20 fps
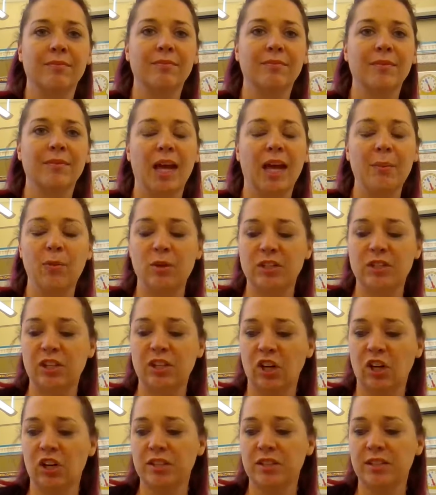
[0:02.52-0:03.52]
Hi, boys and
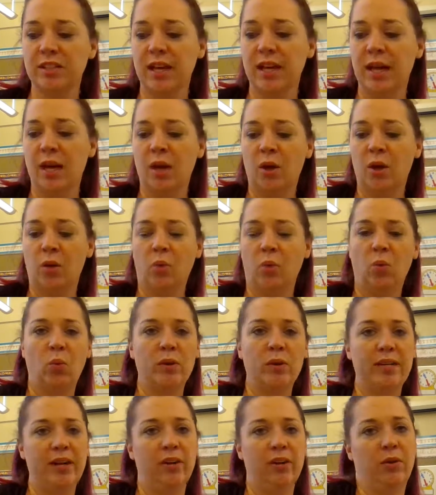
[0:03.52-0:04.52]
girls.
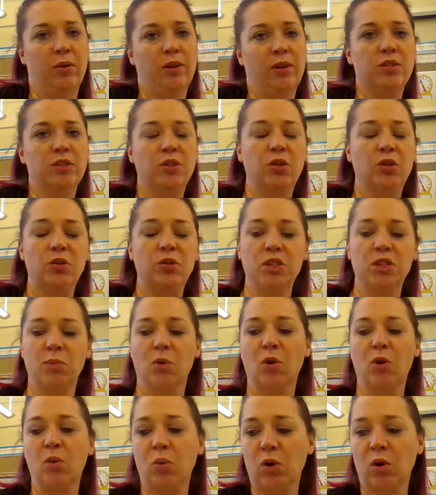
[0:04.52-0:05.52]
We are going to do some
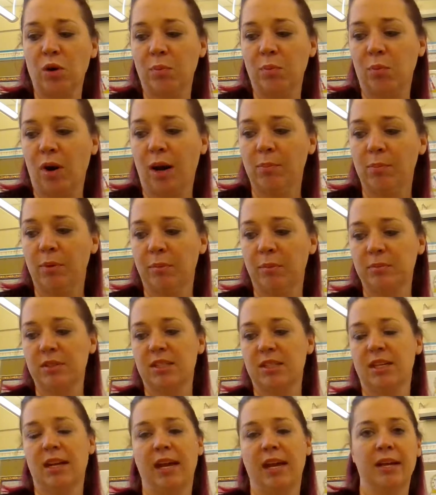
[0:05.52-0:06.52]
more word problems
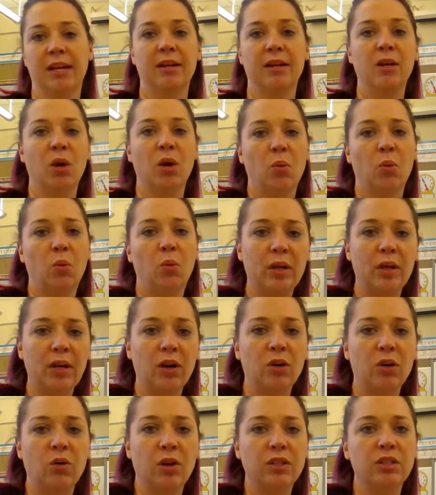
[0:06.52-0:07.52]
today. We
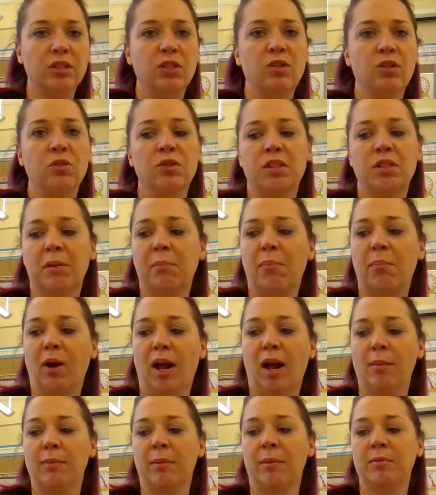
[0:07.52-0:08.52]
are going to do some
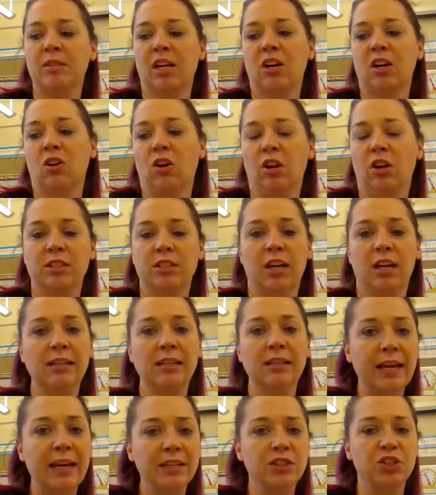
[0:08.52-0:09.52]
problems that are called
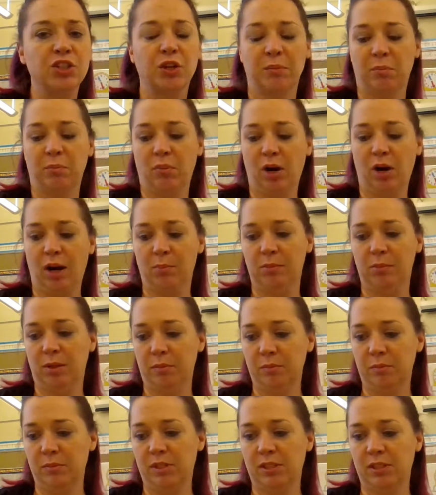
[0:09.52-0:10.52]
collection
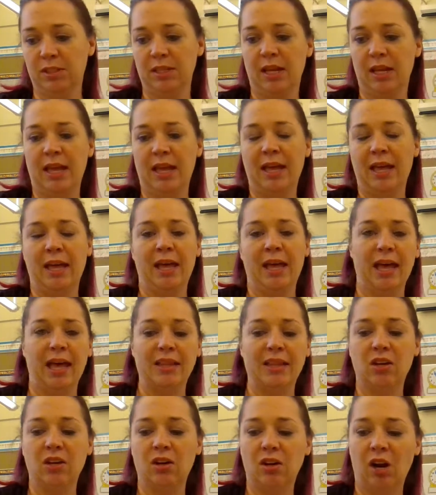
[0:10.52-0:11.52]
problems.
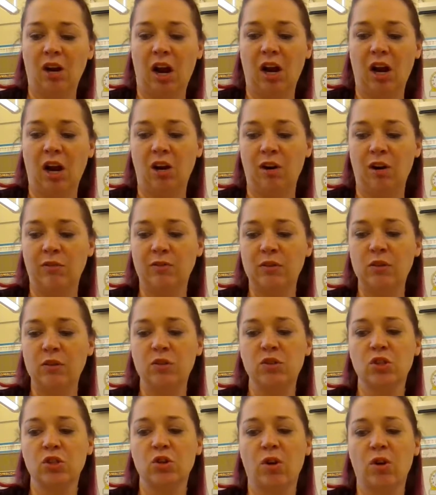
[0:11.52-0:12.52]
And there are a few
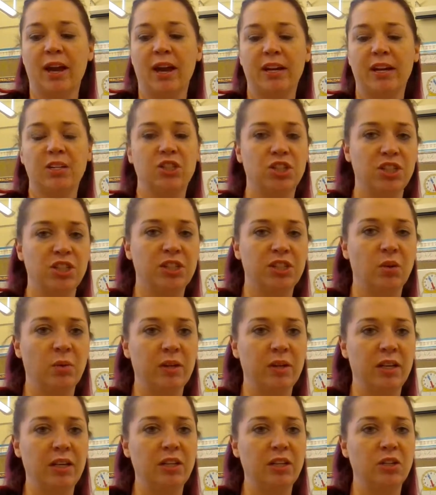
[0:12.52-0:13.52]
strategies that we
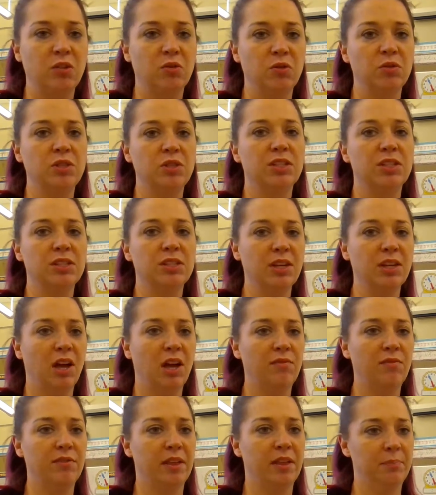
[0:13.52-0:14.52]
can use to
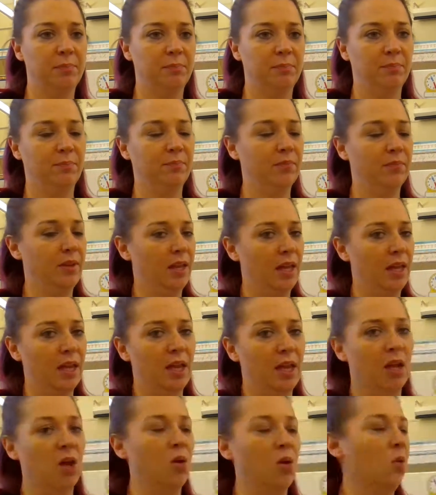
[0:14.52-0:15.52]
solve them.
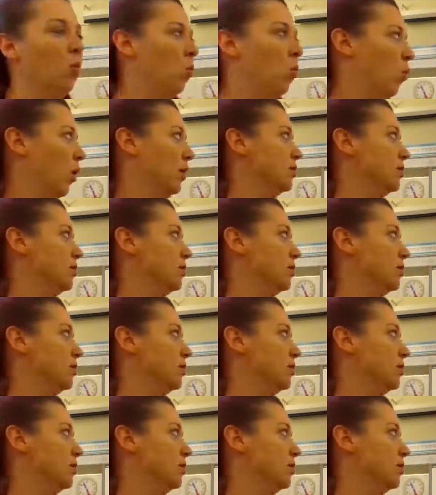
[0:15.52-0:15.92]
One